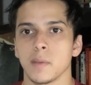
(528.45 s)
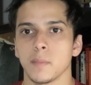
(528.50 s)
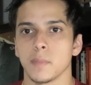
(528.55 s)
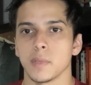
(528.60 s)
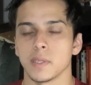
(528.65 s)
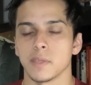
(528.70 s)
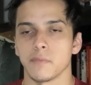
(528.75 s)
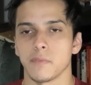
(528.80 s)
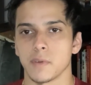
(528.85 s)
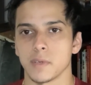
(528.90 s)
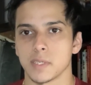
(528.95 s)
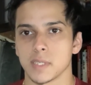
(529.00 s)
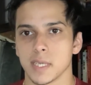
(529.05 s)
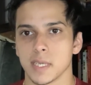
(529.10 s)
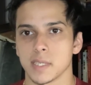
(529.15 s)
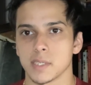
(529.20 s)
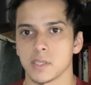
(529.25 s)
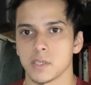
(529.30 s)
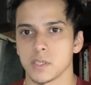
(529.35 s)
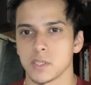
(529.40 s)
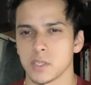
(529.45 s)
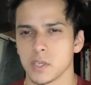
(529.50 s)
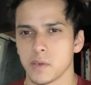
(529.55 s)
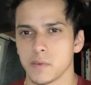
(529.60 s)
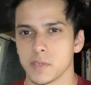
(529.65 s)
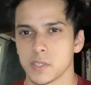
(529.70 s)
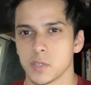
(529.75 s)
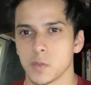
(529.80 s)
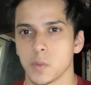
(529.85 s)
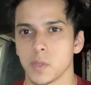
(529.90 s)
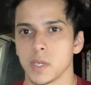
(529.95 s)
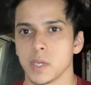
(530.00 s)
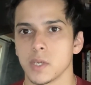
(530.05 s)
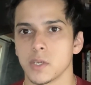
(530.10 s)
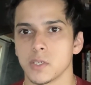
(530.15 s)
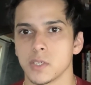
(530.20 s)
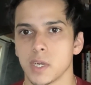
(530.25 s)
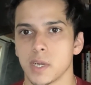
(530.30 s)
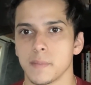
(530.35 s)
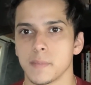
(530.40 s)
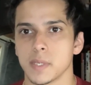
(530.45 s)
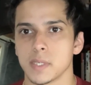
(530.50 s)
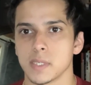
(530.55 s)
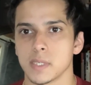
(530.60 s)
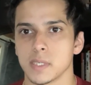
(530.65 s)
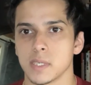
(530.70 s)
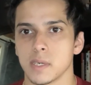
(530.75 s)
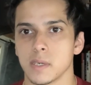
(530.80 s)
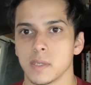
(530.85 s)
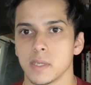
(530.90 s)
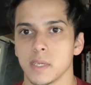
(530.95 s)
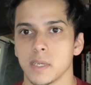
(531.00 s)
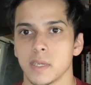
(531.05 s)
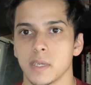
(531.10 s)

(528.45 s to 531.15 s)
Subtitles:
But the first answer isn't always quitting your job necessarily.